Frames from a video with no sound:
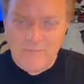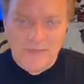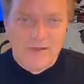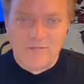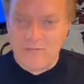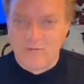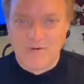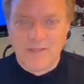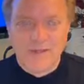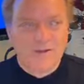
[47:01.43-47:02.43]

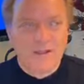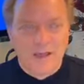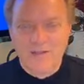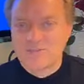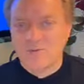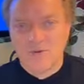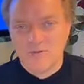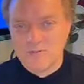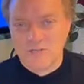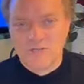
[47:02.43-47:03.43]
metaphor. God is the one
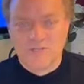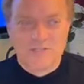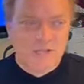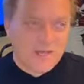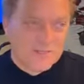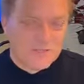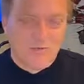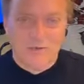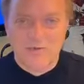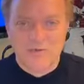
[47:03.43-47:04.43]
who judges. God is
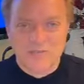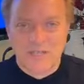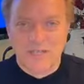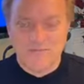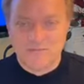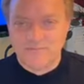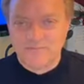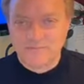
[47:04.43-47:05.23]
the one who saves.